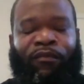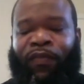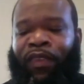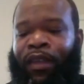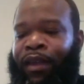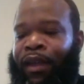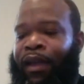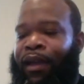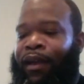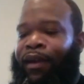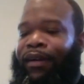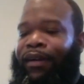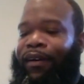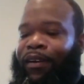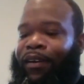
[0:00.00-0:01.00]

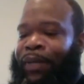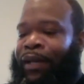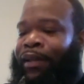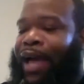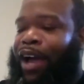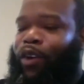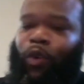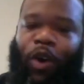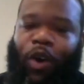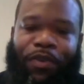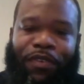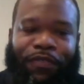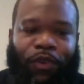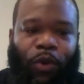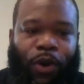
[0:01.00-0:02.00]
I grew up in
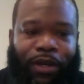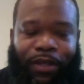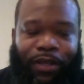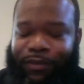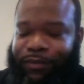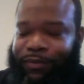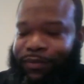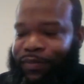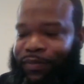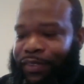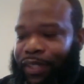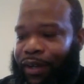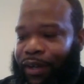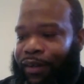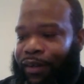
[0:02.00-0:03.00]
Florida.
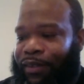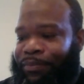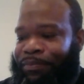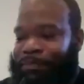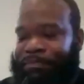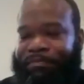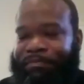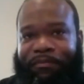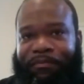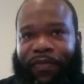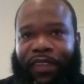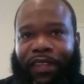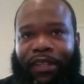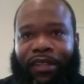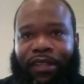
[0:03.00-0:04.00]
Um,
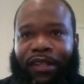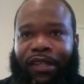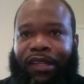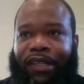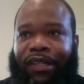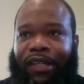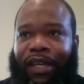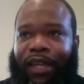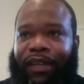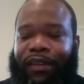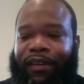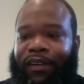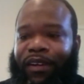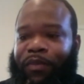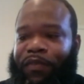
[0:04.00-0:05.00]
and
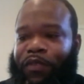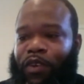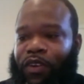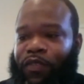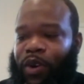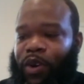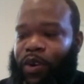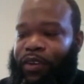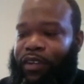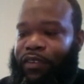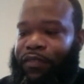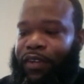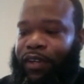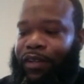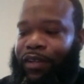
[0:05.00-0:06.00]
if you ever heard
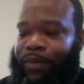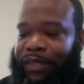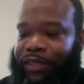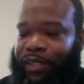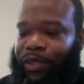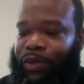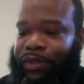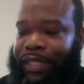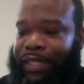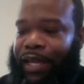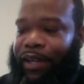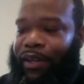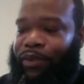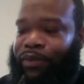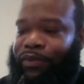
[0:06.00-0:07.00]
of it's a little
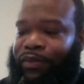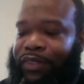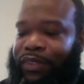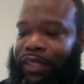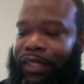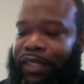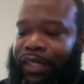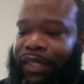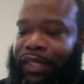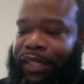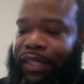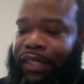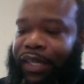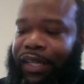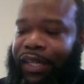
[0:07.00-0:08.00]
town
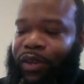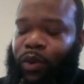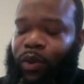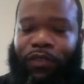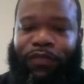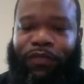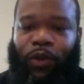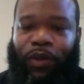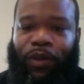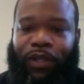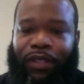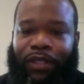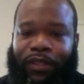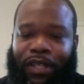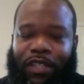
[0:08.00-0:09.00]
in North
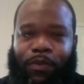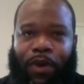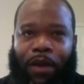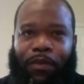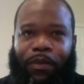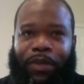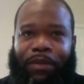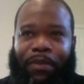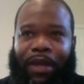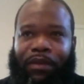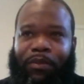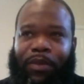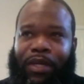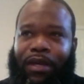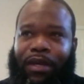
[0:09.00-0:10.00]
Florida, it's probably
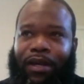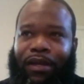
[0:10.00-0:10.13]
maybe